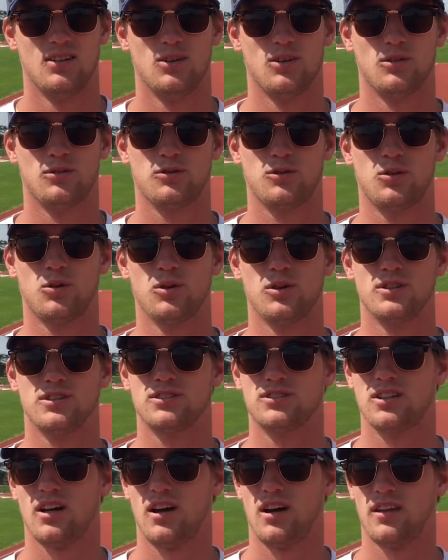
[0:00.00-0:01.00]
Well, of
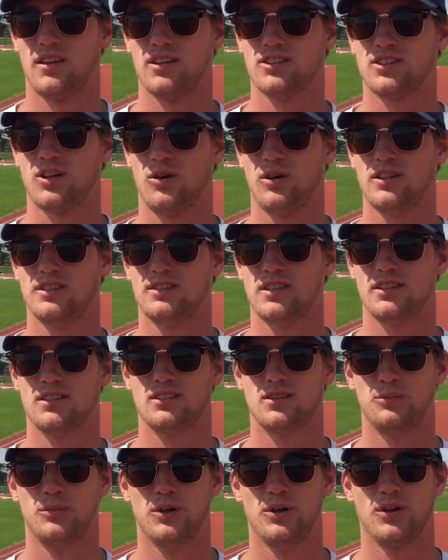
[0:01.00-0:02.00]
course. There's always things
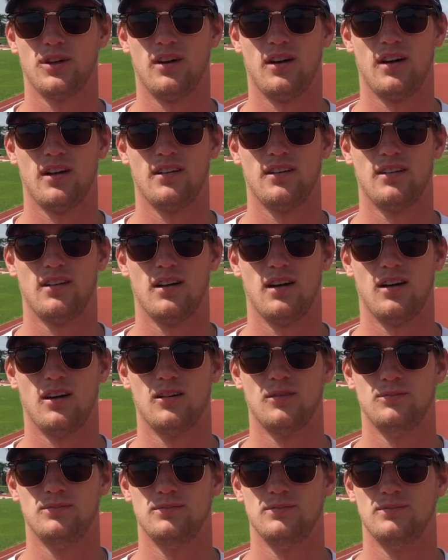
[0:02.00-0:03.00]
to build
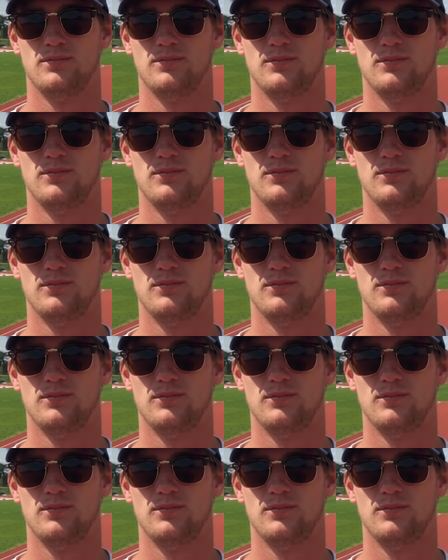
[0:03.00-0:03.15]
on.